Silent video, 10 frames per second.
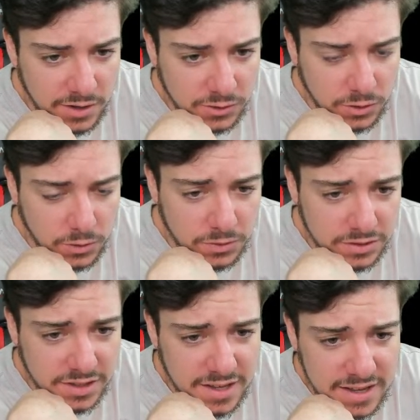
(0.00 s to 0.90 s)

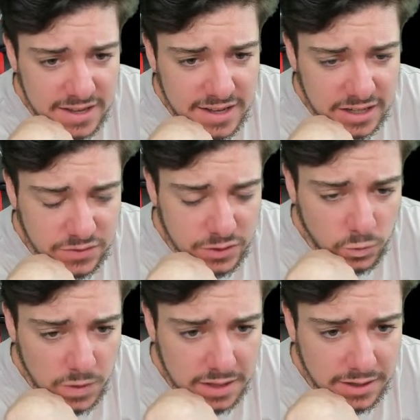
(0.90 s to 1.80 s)
gold is for
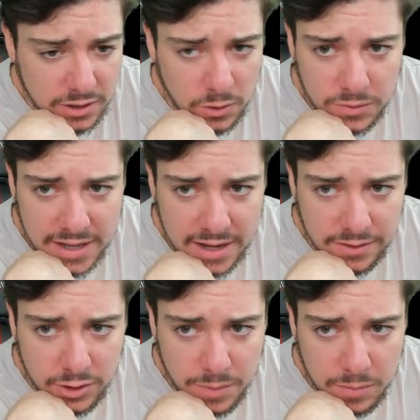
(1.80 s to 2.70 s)
the weekly to go down
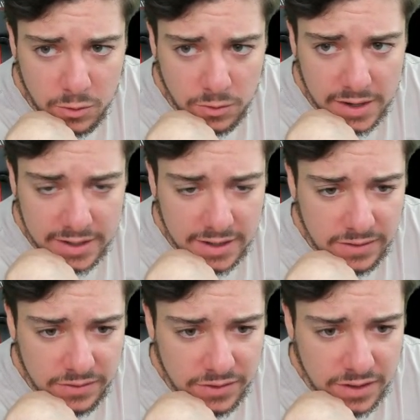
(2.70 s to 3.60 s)
a little bit more right
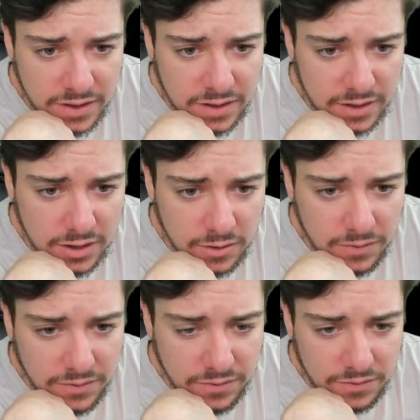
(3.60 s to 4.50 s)
now. You
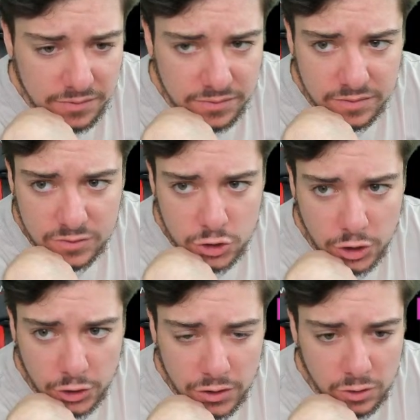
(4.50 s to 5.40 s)
know,
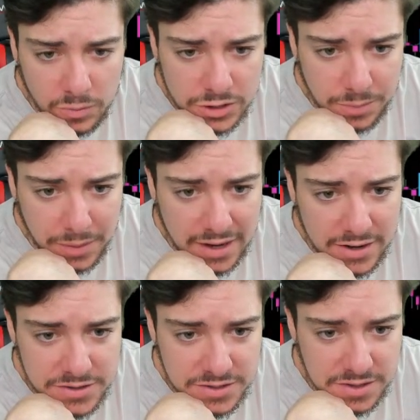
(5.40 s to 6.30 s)
triggering a whole bunch of
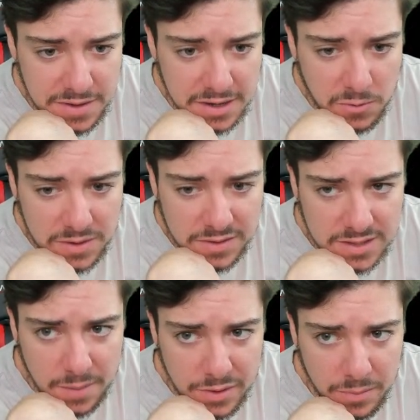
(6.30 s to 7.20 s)
buyers into thinking we're at the
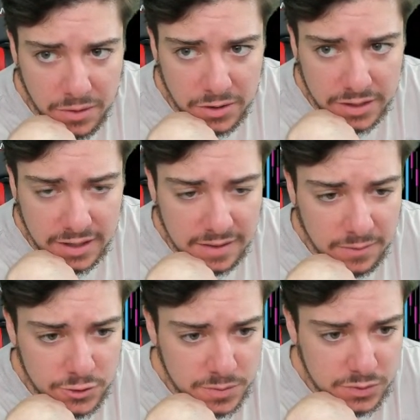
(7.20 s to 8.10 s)
top of the market, and
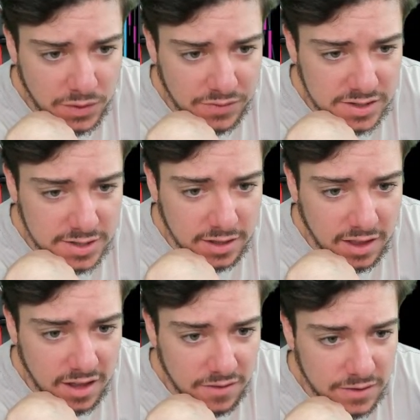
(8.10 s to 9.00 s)
then which means we have to sell
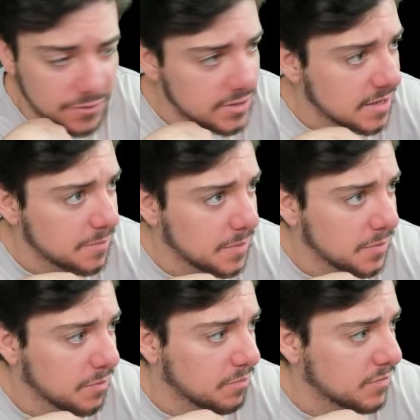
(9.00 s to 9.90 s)
off. And every time
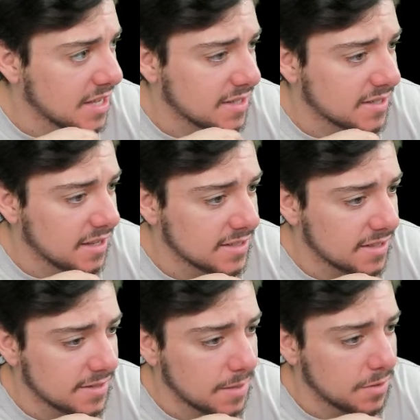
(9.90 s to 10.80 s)
people take sells
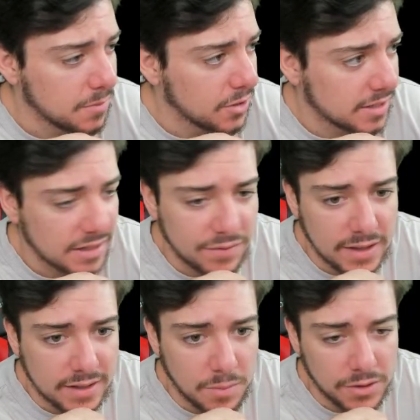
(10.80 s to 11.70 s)
at the top of the market, they
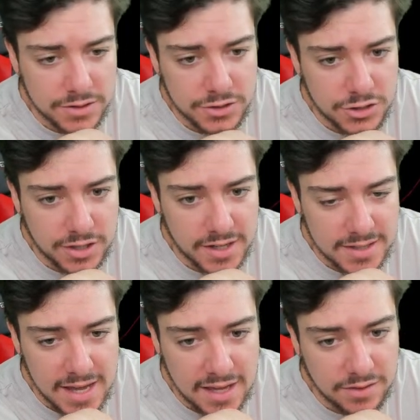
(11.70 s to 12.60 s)
feel like the market's just going
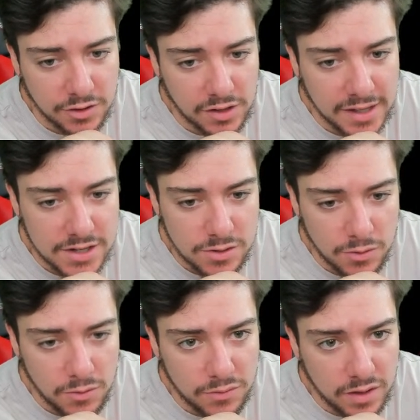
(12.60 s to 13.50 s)
to tank and they're going to catch the
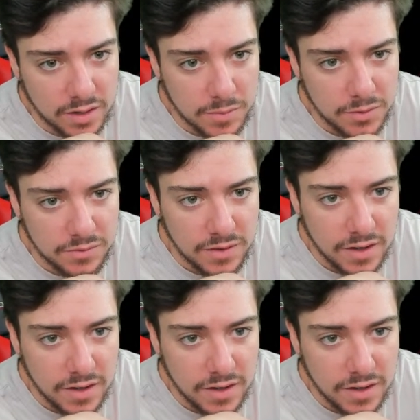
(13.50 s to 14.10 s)
whole fucking move.